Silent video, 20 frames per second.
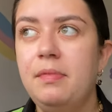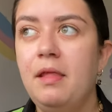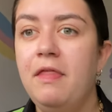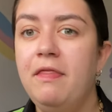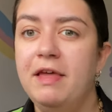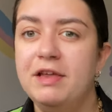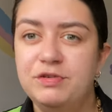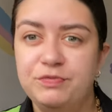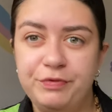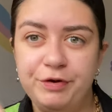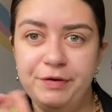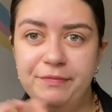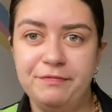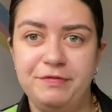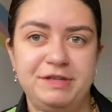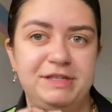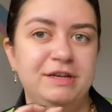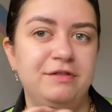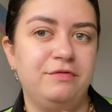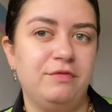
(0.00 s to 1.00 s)
there's room for
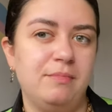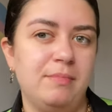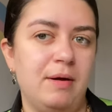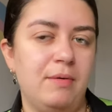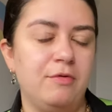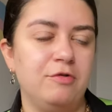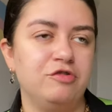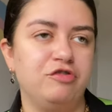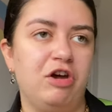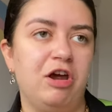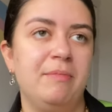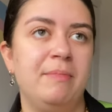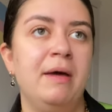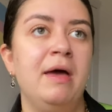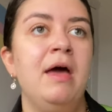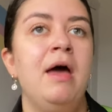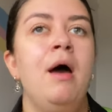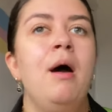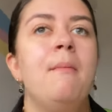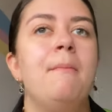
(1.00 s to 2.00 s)
silver in my wardrobe,
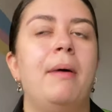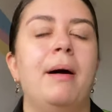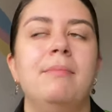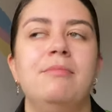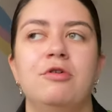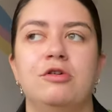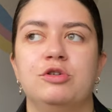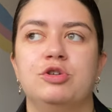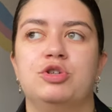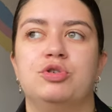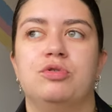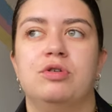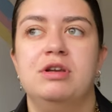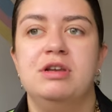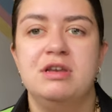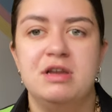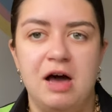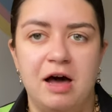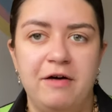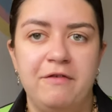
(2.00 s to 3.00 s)
but I'm not sure
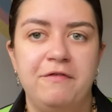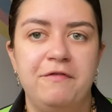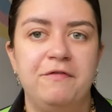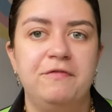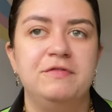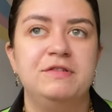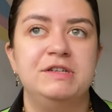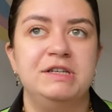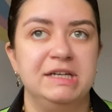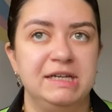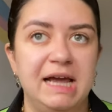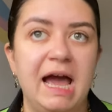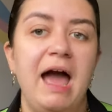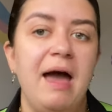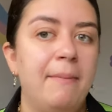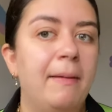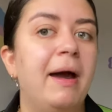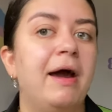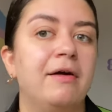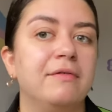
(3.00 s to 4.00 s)
enough to get a
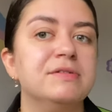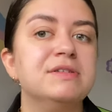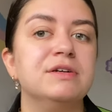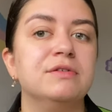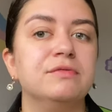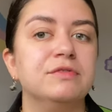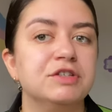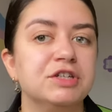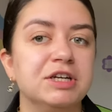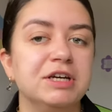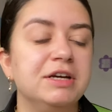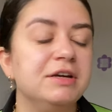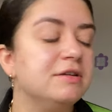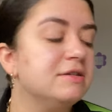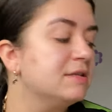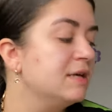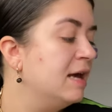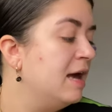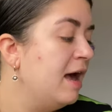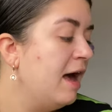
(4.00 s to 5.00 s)
pair of silver shoes.
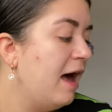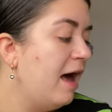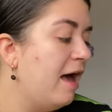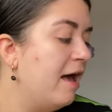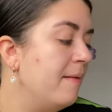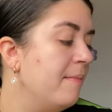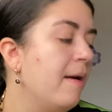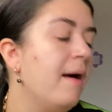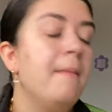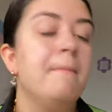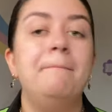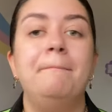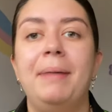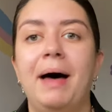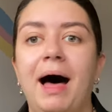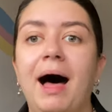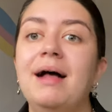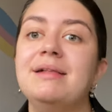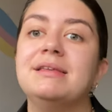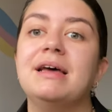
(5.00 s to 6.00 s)

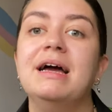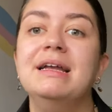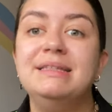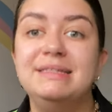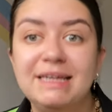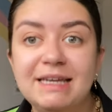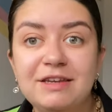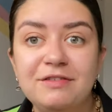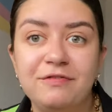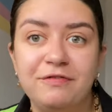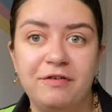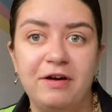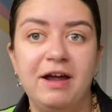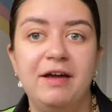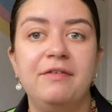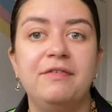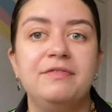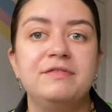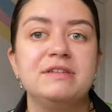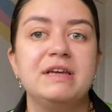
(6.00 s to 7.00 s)
But I did
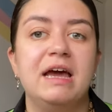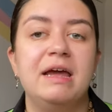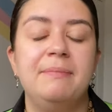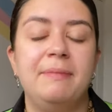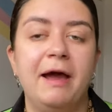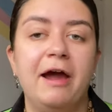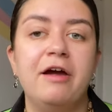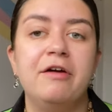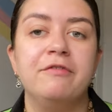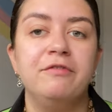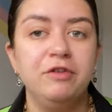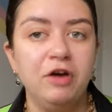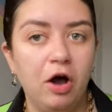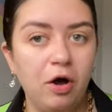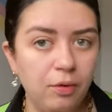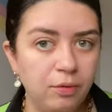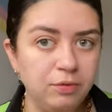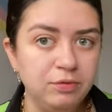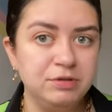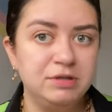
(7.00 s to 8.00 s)
thrift a pair of
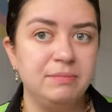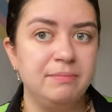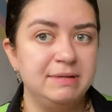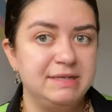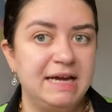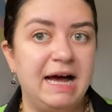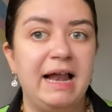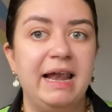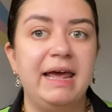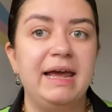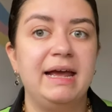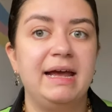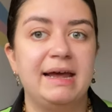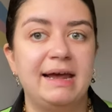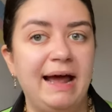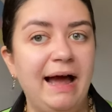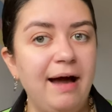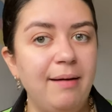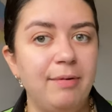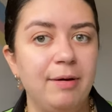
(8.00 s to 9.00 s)
gold metallic
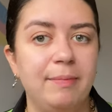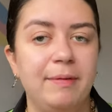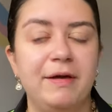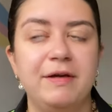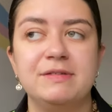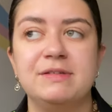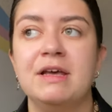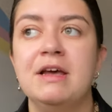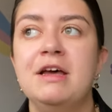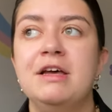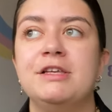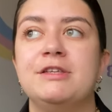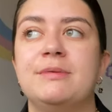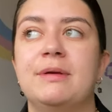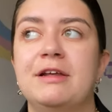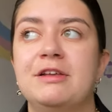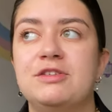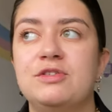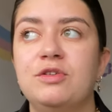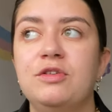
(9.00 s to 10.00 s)
cowboy boots. So when
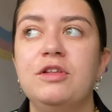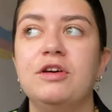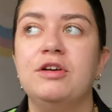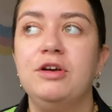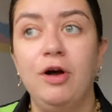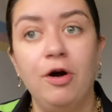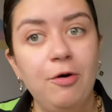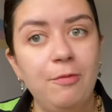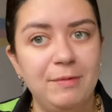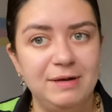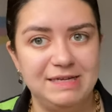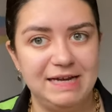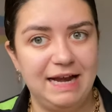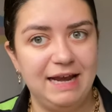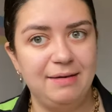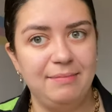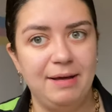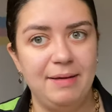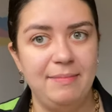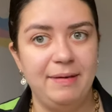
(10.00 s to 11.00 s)
I saw that gold metallic
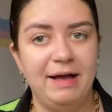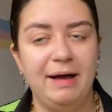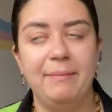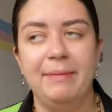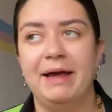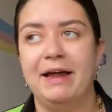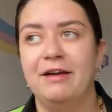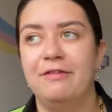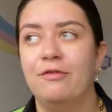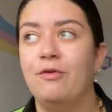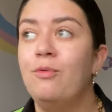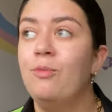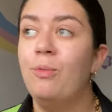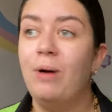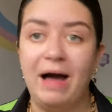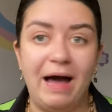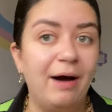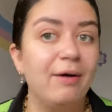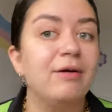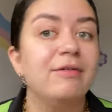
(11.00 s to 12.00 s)
may be coming in, I thought, well,
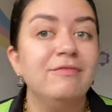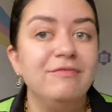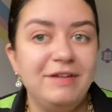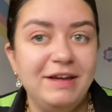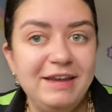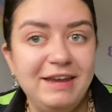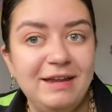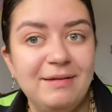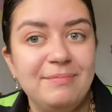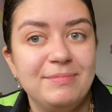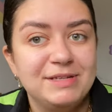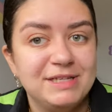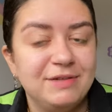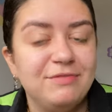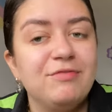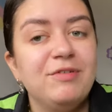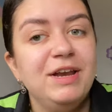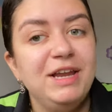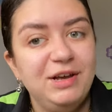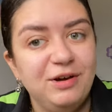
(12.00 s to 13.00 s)
how convenient, because I've
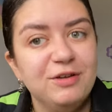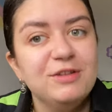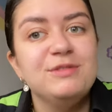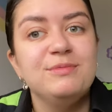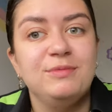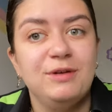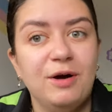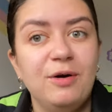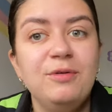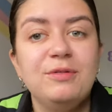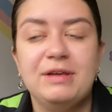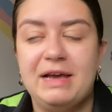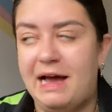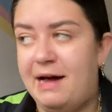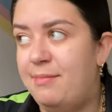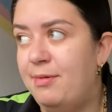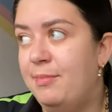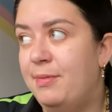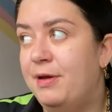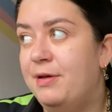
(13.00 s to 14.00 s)
already got some gold
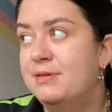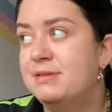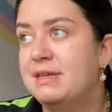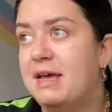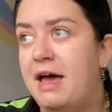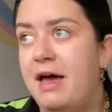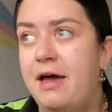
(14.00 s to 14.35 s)
cowboy boots.